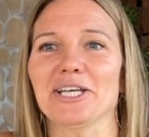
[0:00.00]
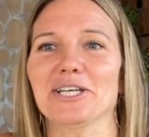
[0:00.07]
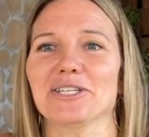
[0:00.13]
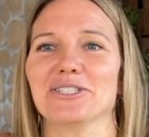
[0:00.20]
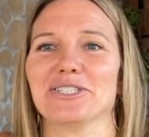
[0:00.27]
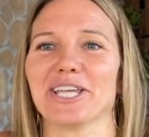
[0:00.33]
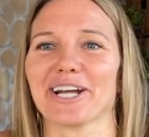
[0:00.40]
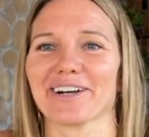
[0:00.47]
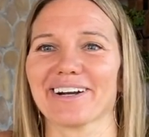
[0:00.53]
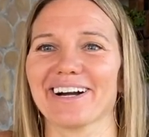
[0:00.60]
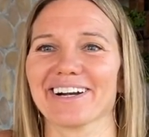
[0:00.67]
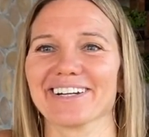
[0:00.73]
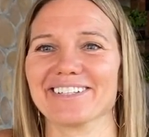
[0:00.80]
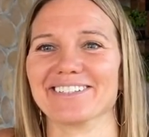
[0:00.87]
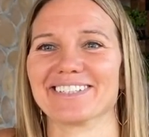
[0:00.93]
Sarah,
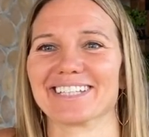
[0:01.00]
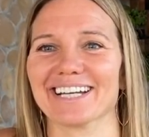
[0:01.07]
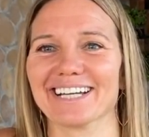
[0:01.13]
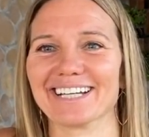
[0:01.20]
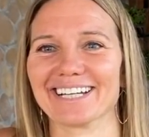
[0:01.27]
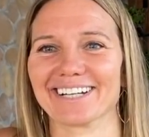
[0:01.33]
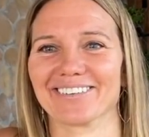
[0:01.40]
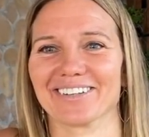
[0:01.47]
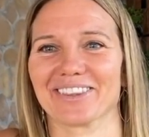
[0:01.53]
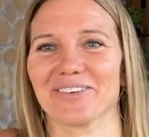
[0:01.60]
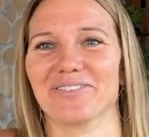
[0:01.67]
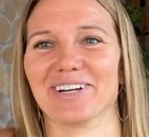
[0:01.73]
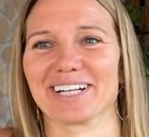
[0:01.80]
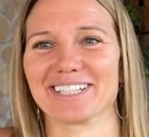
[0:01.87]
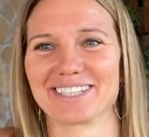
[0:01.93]
are you psychic? What the
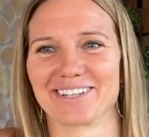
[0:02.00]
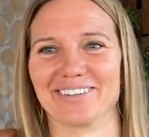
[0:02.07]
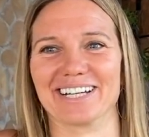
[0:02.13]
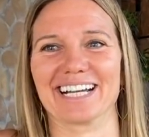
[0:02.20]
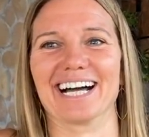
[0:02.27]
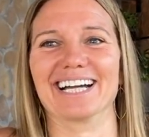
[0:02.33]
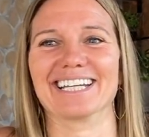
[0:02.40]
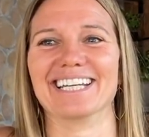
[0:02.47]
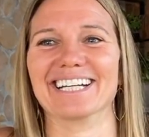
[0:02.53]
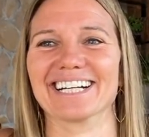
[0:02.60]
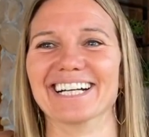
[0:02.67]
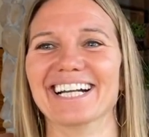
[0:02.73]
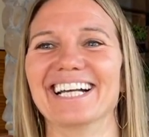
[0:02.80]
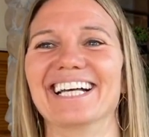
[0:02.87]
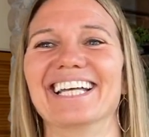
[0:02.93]
fuck is going on
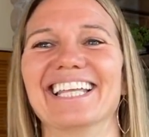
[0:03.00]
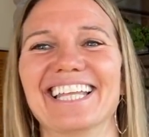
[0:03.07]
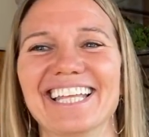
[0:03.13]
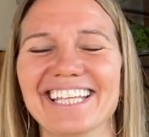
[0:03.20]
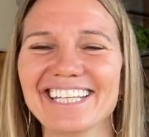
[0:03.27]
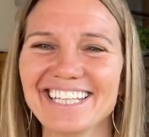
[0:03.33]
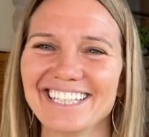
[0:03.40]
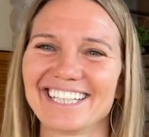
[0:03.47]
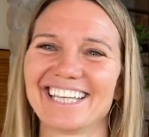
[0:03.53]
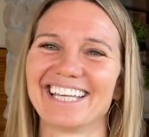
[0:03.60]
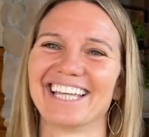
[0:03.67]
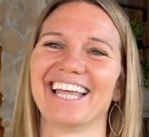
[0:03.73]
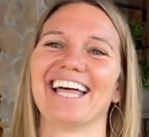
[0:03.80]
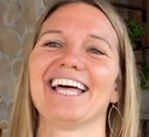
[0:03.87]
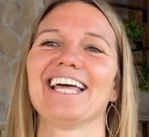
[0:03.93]
here?
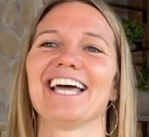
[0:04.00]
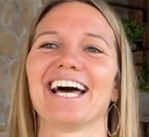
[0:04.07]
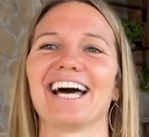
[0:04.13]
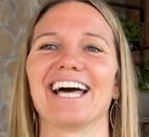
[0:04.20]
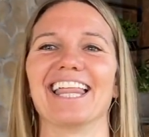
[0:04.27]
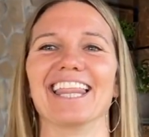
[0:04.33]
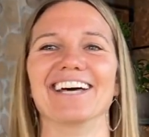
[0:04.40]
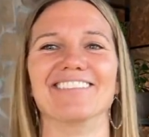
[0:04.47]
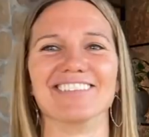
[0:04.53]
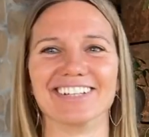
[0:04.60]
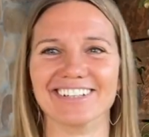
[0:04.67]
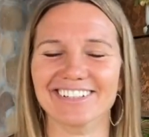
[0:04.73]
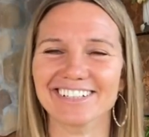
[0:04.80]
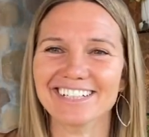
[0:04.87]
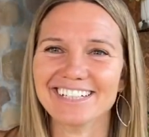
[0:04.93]
I love
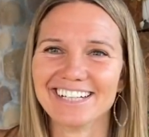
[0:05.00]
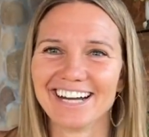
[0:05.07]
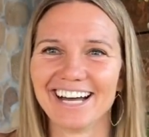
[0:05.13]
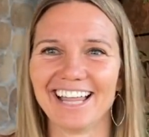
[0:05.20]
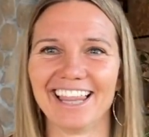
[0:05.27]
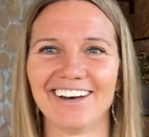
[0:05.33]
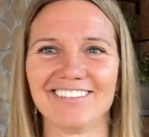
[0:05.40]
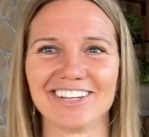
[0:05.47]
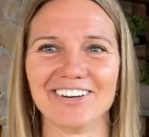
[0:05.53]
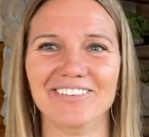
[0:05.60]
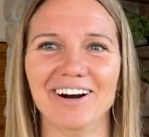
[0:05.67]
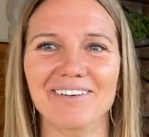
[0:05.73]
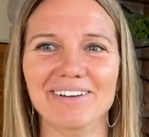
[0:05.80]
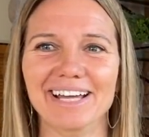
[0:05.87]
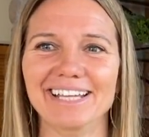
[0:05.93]
you,
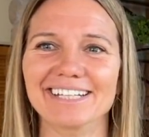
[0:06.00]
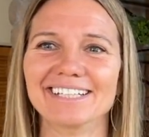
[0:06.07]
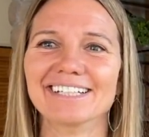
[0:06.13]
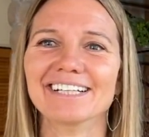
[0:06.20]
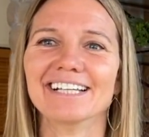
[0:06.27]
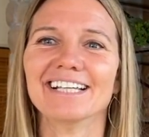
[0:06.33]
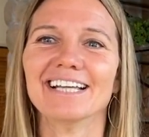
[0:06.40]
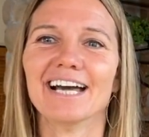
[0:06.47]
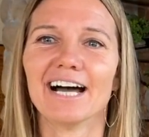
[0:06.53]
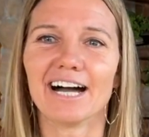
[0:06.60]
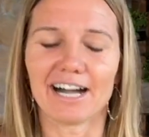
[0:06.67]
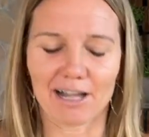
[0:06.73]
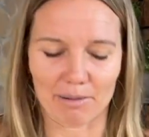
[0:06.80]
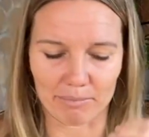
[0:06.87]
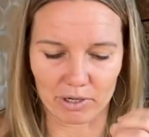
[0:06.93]
woman.
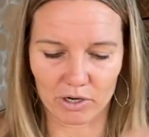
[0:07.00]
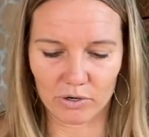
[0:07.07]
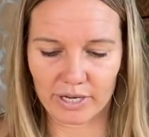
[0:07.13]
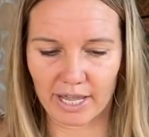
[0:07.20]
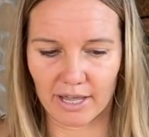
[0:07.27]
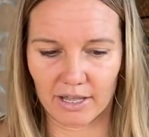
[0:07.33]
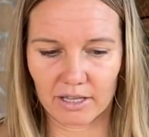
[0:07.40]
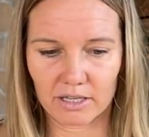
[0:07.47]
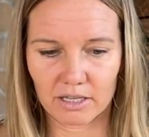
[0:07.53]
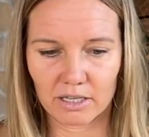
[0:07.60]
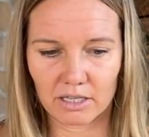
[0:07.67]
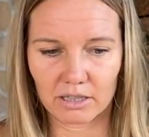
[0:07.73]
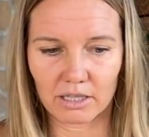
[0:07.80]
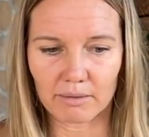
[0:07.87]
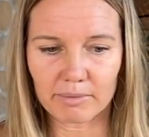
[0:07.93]
Okay,
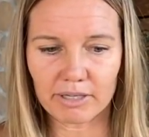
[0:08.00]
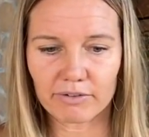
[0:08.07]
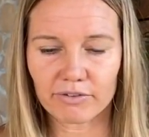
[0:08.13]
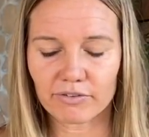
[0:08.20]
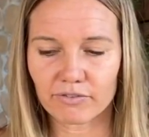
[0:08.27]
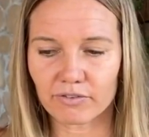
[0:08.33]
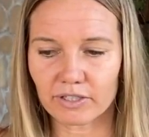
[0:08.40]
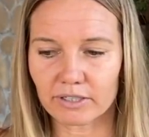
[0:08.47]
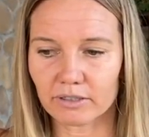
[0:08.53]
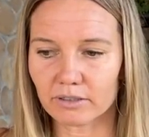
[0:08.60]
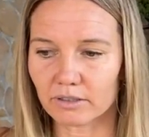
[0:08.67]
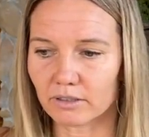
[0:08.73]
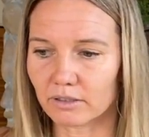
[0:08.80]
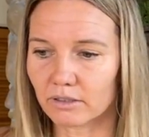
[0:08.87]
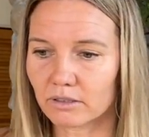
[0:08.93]
let me
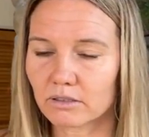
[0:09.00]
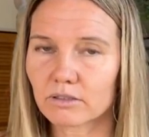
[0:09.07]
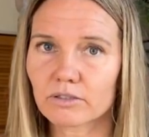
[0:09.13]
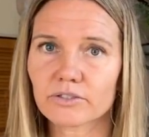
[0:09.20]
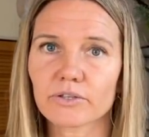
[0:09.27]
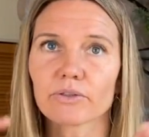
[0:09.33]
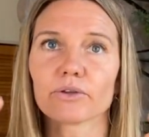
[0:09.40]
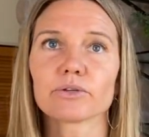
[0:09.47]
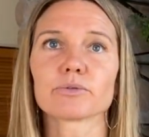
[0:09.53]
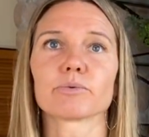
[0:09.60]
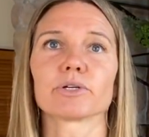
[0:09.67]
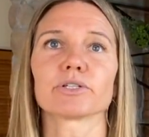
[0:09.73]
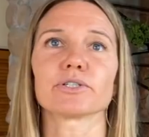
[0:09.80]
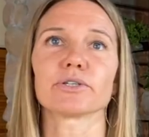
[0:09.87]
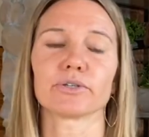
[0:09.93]
feel. So those
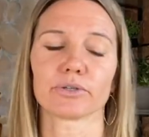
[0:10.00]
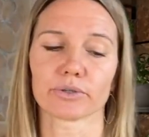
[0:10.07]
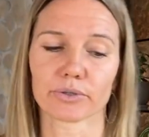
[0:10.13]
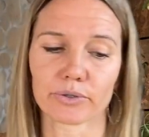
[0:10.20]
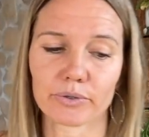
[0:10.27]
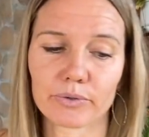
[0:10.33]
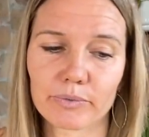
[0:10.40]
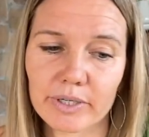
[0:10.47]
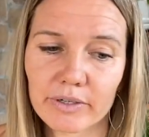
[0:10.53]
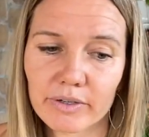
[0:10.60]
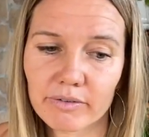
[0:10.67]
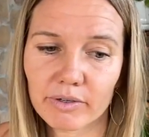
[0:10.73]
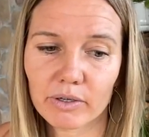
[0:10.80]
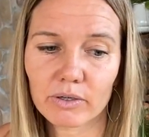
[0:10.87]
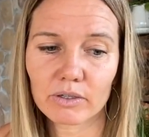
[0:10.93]
were two. We don't
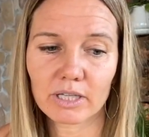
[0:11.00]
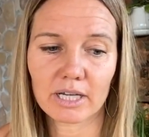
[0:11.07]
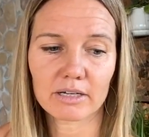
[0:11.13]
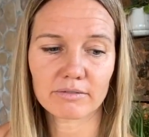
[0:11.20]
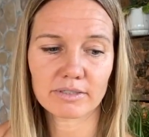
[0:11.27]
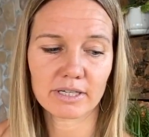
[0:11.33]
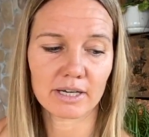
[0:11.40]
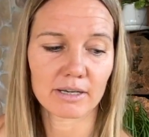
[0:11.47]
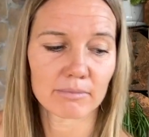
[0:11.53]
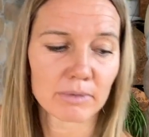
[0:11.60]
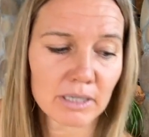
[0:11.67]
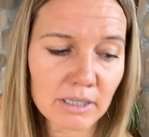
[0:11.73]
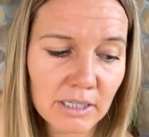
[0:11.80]
have a whole lot of time.